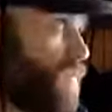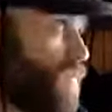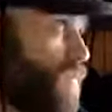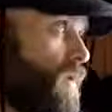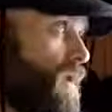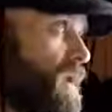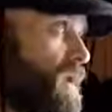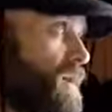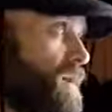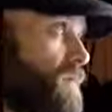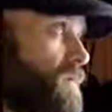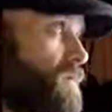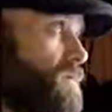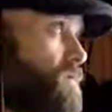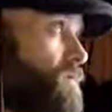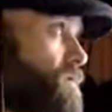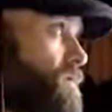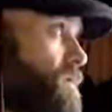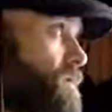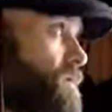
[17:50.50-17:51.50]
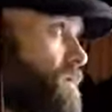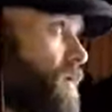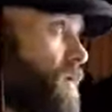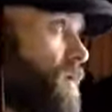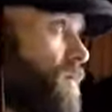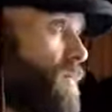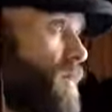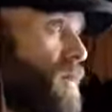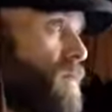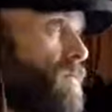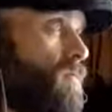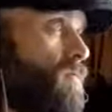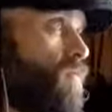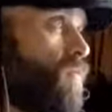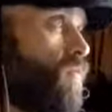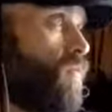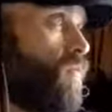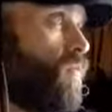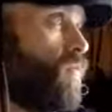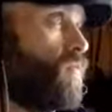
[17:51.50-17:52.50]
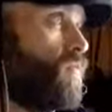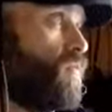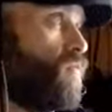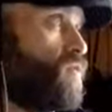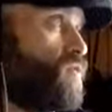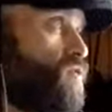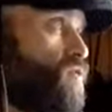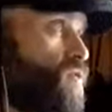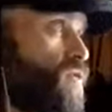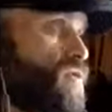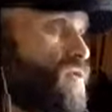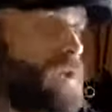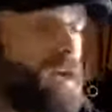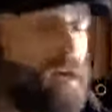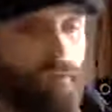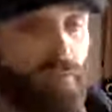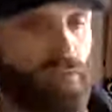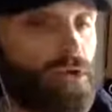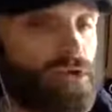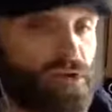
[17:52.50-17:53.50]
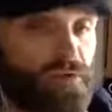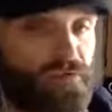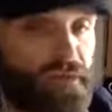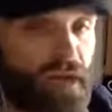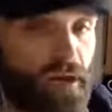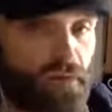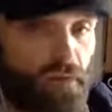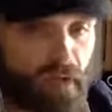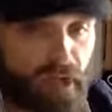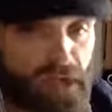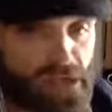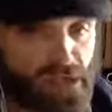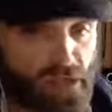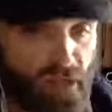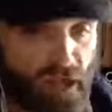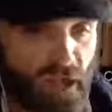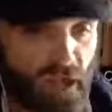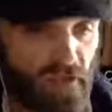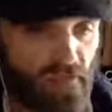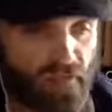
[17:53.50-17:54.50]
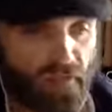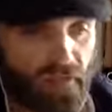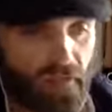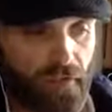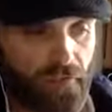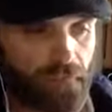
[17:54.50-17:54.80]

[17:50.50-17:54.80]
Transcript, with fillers: we can determine just how much of that right you have.